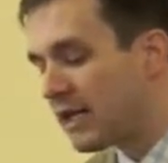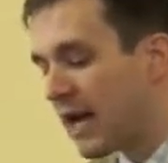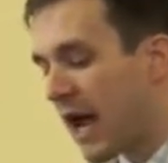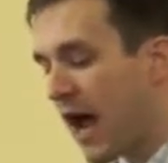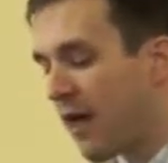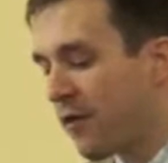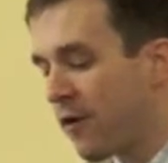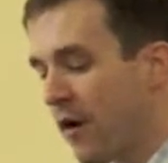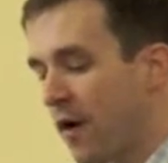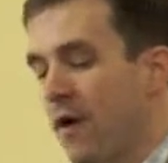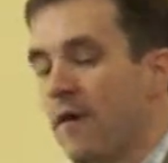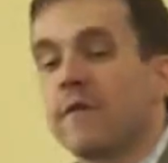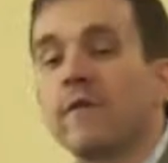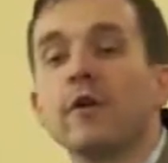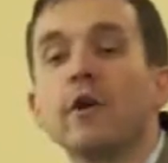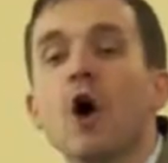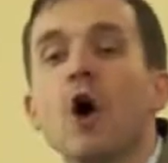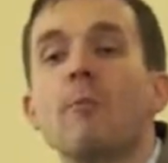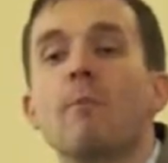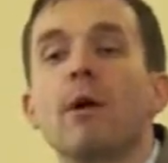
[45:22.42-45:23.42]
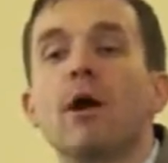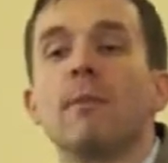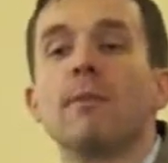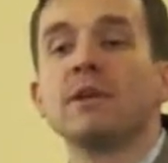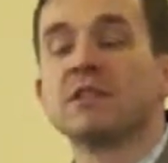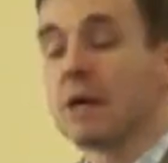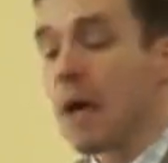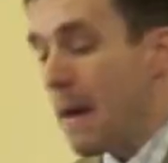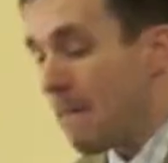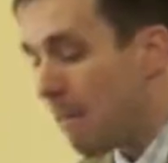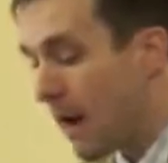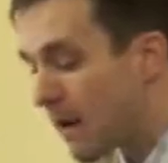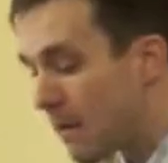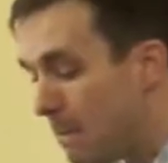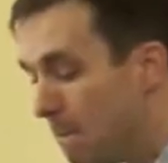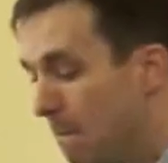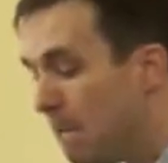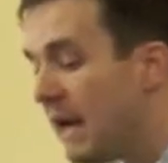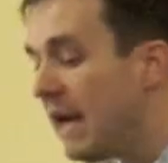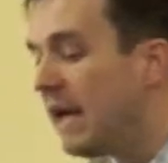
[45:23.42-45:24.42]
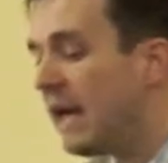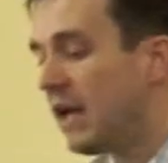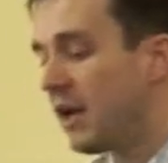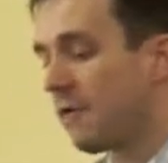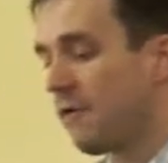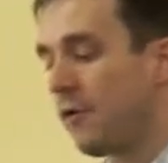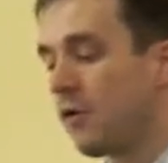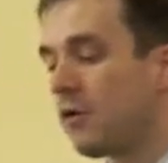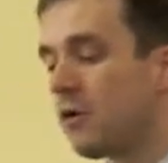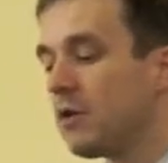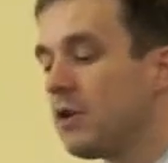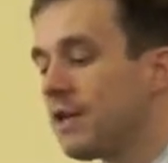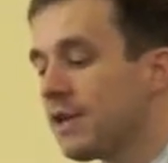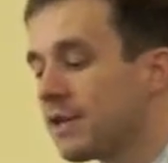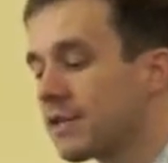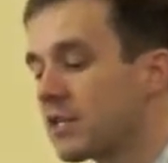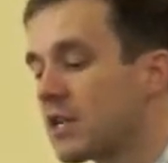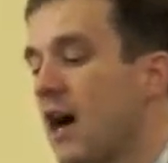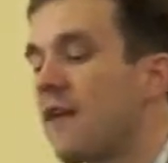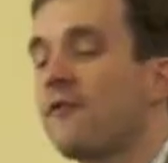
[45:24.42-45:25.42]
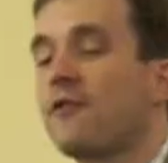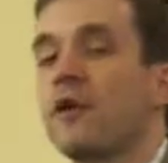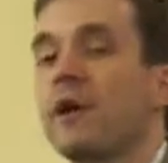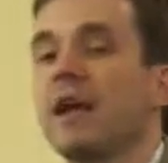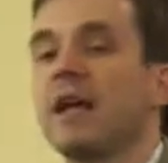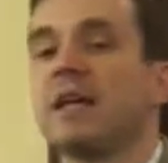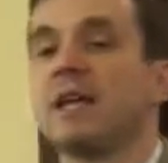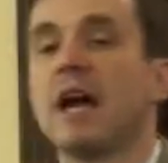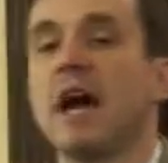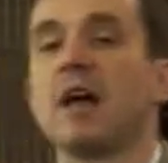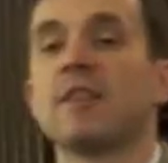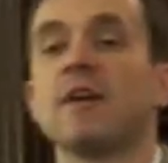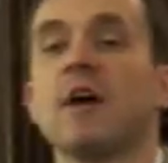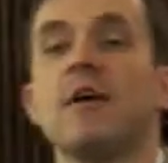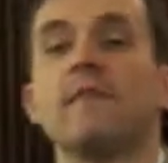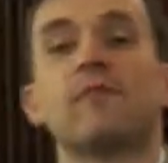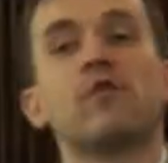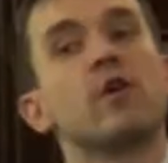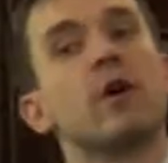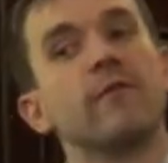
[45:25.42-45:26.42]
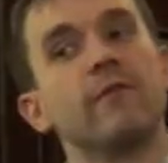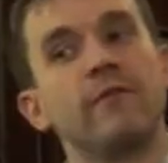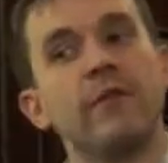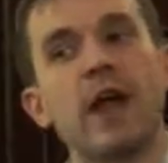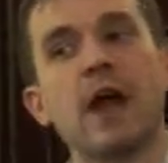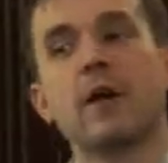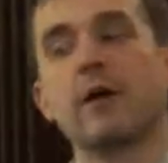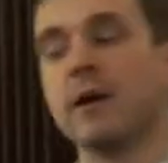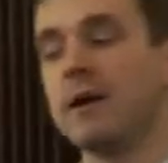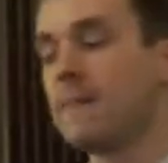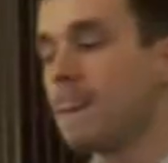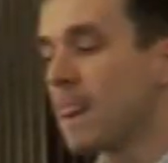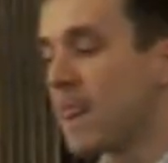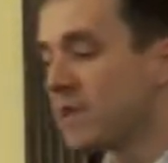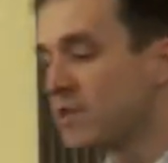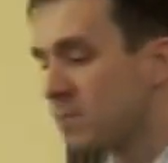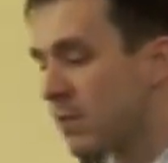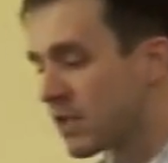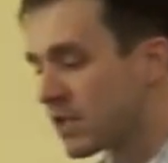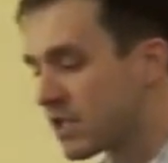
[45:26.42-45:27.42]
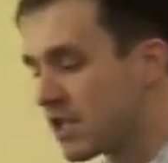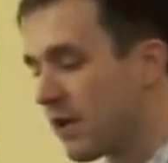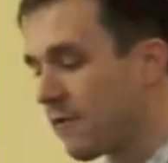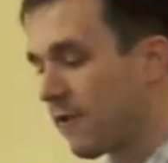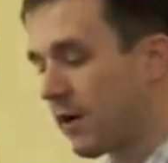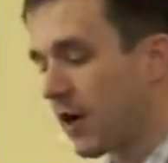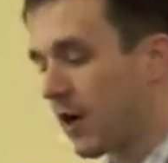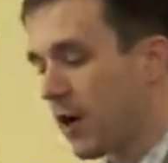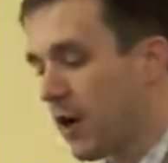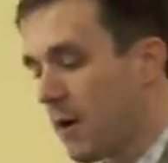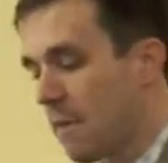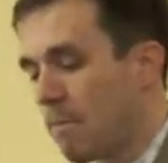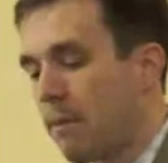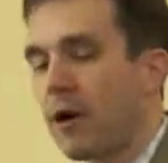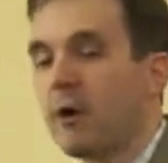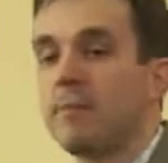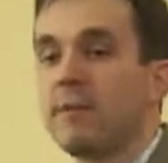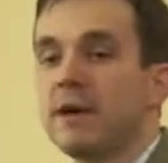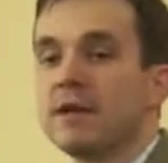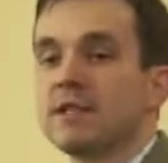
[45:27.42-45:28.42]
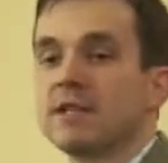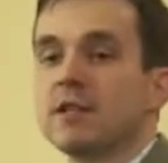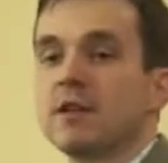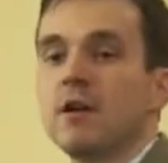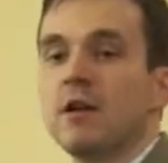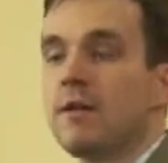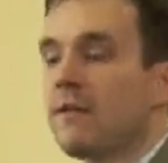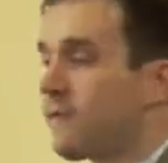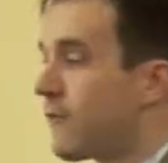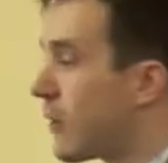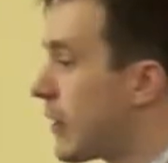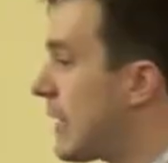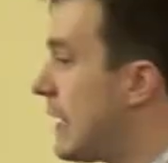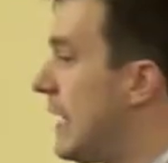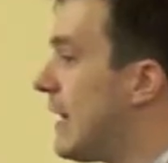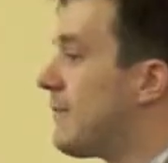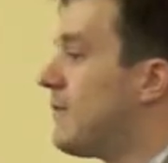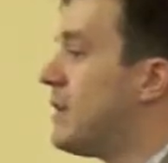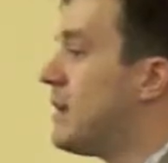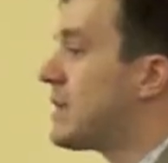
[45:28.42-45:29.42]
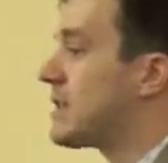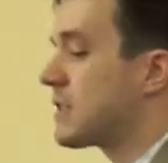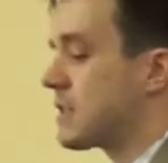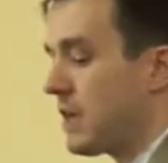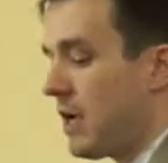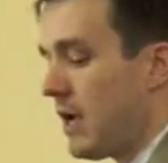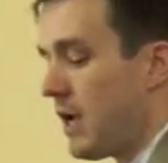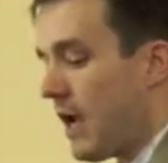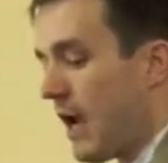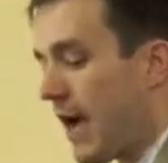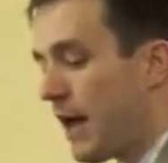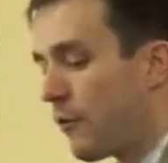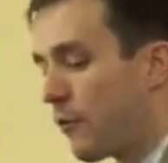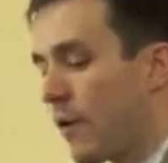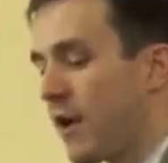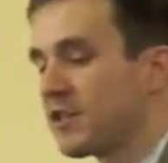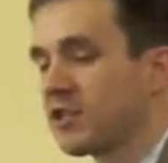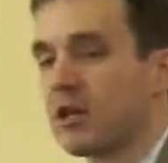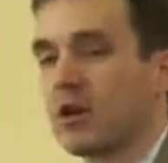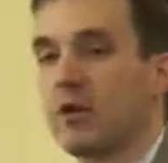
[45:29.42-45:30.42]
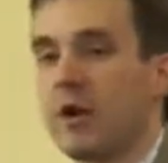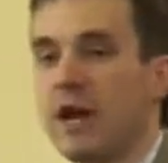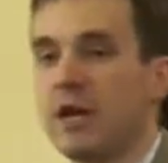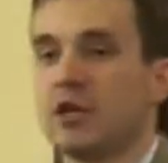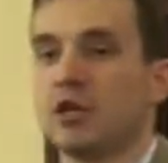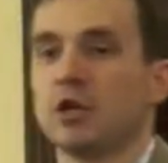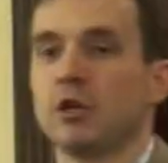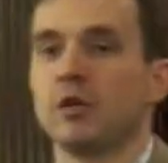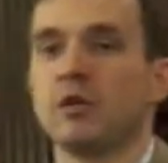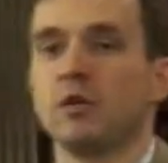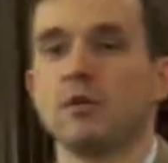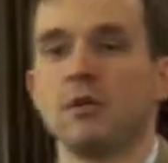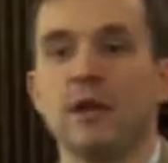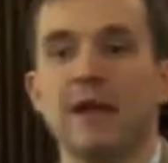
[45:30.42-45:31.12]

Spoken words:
and death for no purpose, but meaningful suffering and death for a very specific purpose: forgiveness and restoration.